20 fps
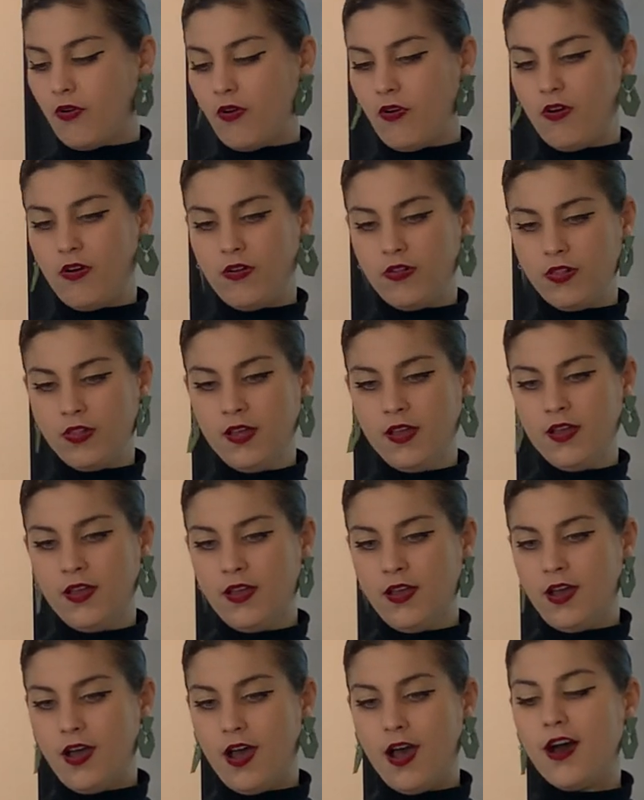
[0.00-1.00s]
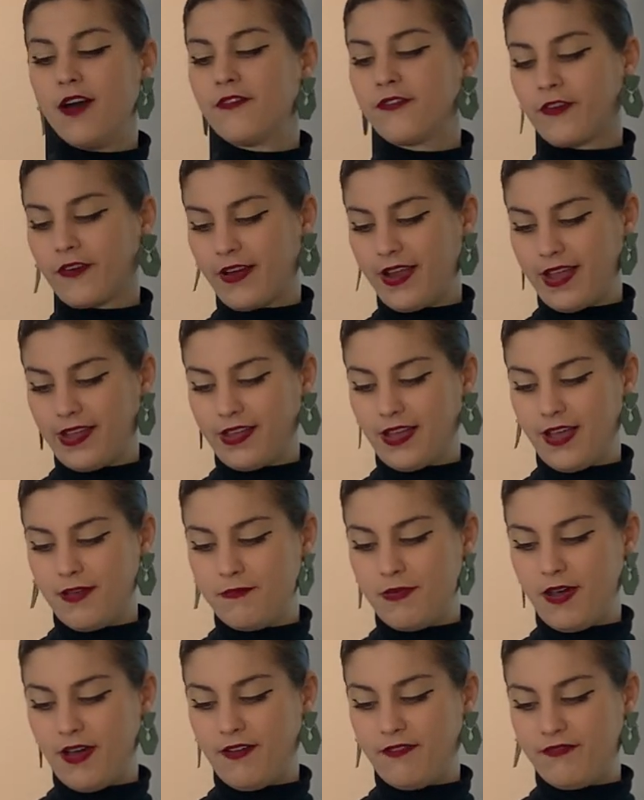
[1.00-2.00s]
all hovering
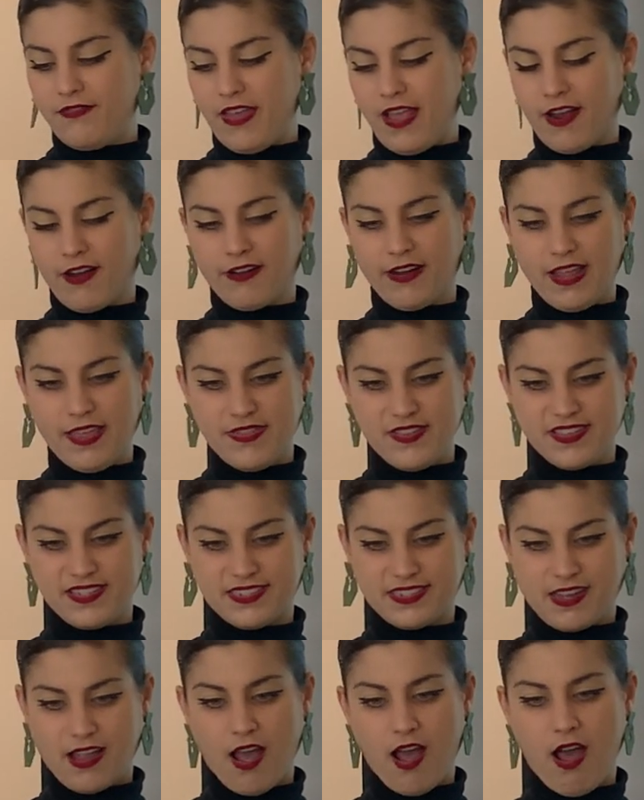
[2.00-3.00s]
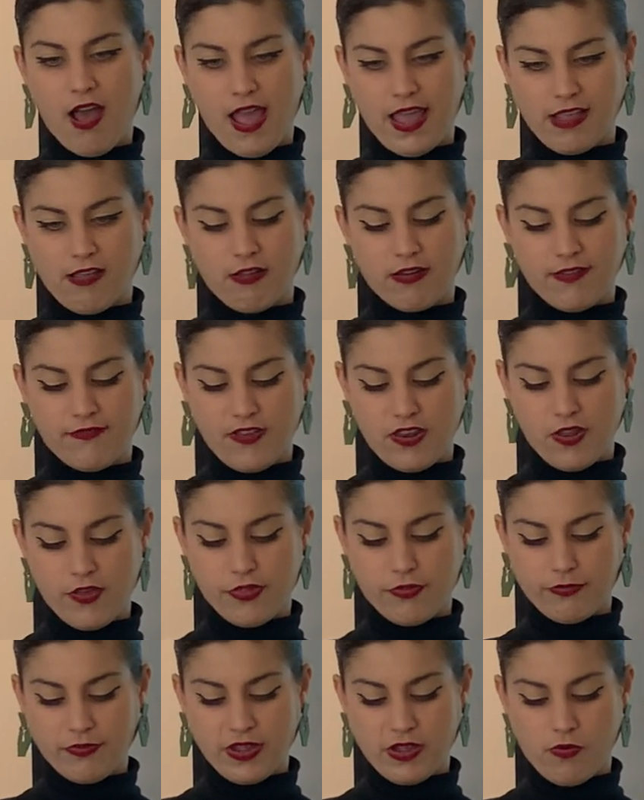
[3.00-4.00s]
above there in the sky, kind of in a
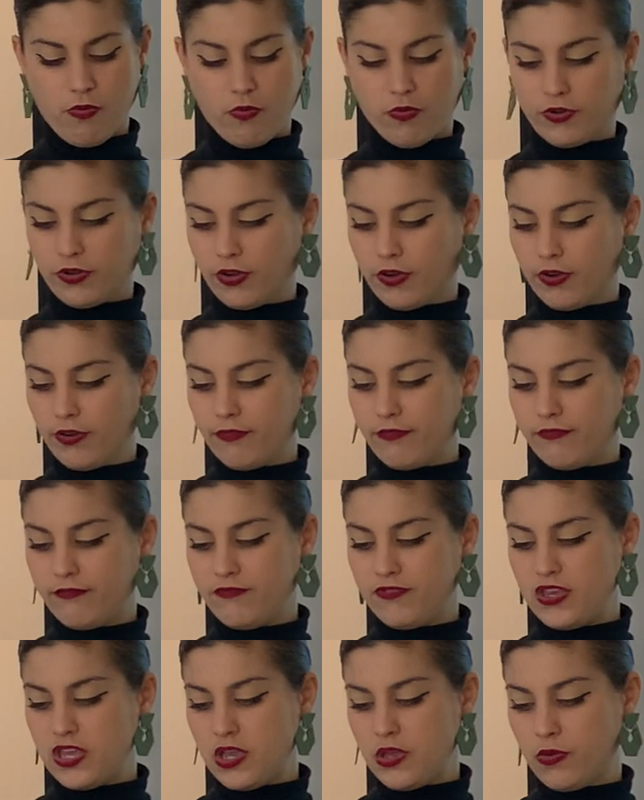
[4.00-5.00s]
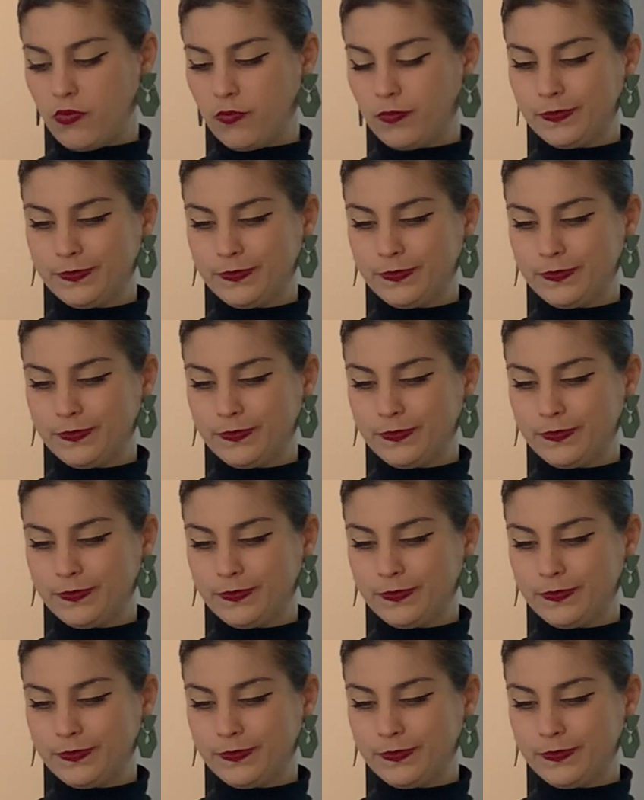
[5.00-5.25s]
three-quarter view